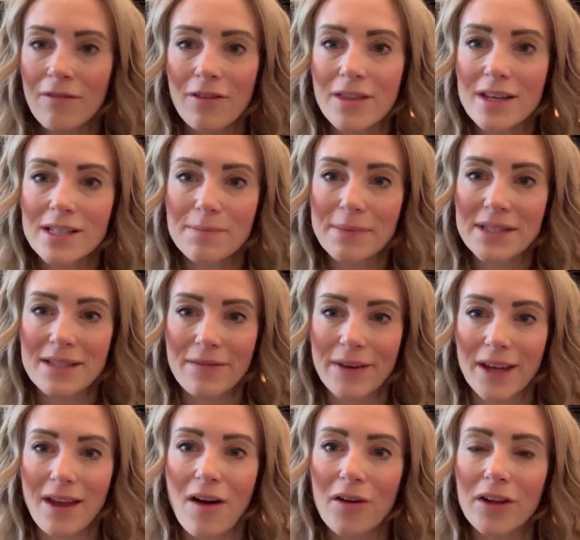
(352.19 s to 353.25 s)
for this
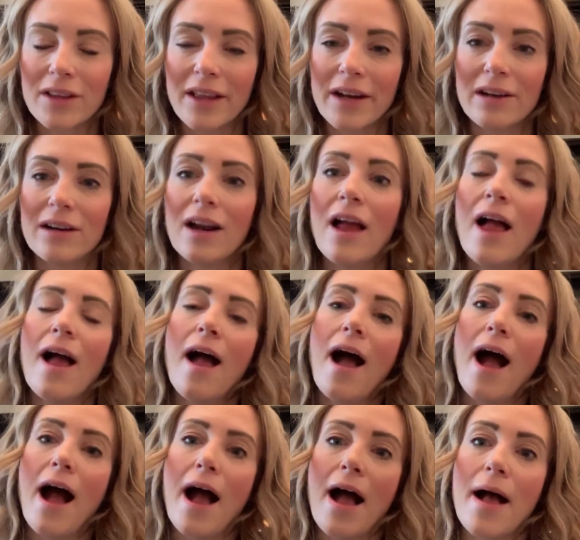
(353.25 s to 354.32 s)
specific calculator.
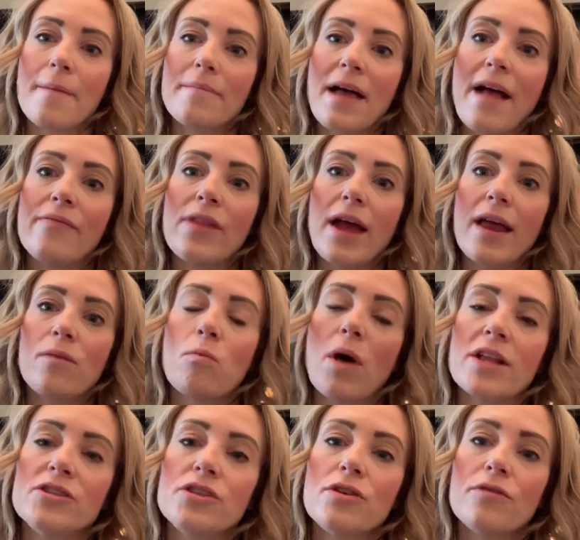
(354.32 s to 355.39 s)
And then
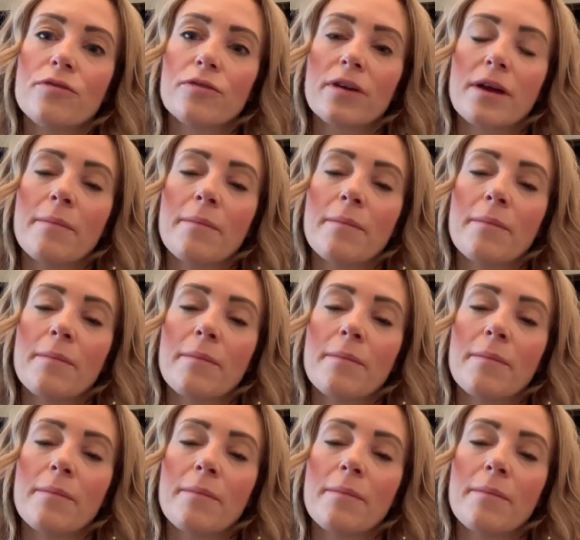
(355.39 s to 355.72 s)
once you've